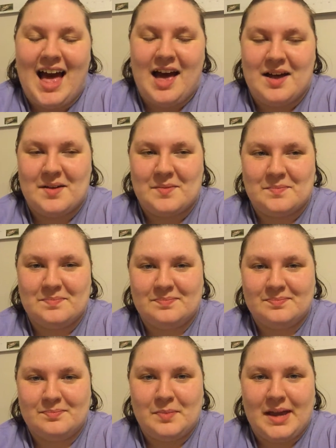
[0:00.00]

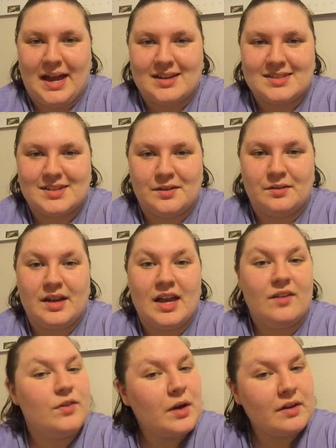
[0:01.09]
But yeah, so
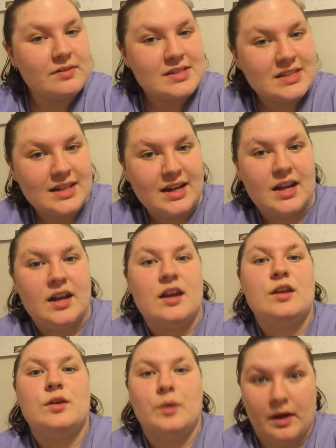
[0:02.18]
if you haven't seen it,
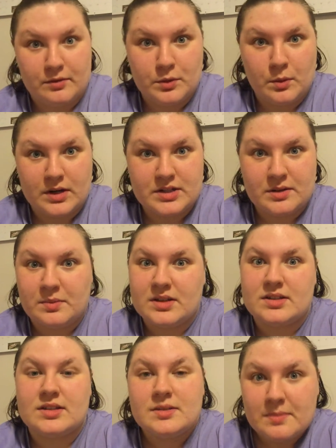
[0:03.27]
you have to watch it
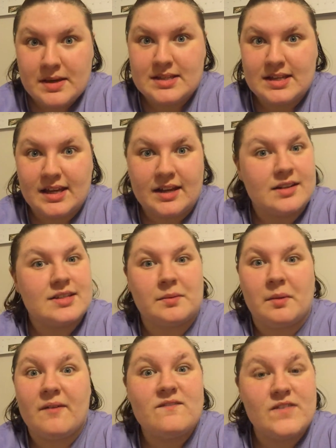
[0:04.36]
because it's amazing, and it's
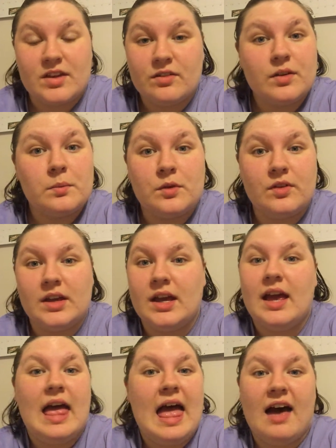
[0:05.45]
like my favorite movie
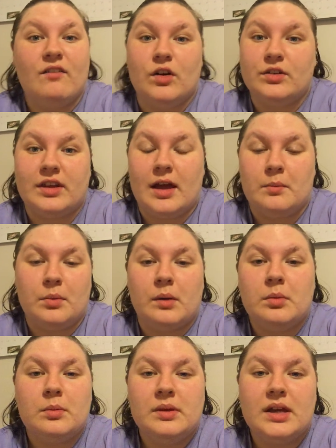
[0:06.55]
of all time,
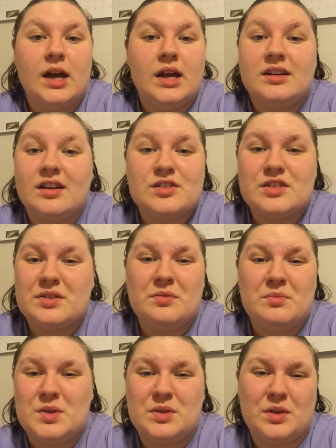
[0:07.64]
probably not just
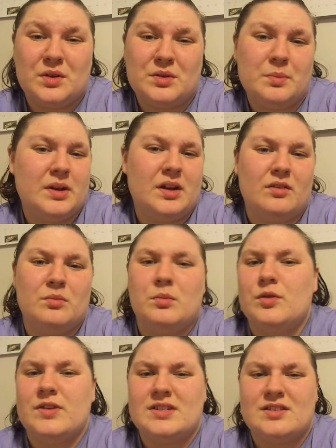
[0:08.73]
of musicals but of
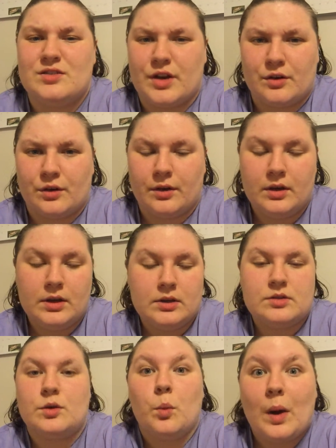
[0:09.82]
movies in general.
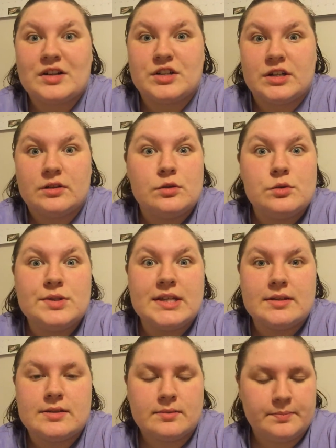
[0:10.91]
So watch it.
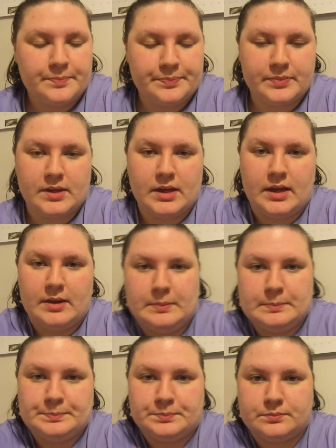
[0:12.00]
Newsies.
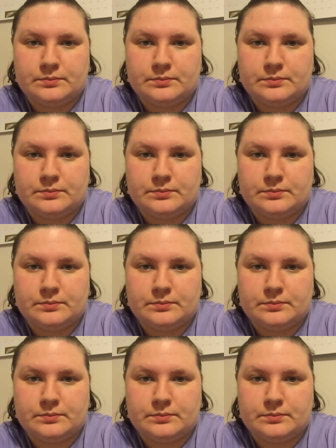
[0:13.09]
On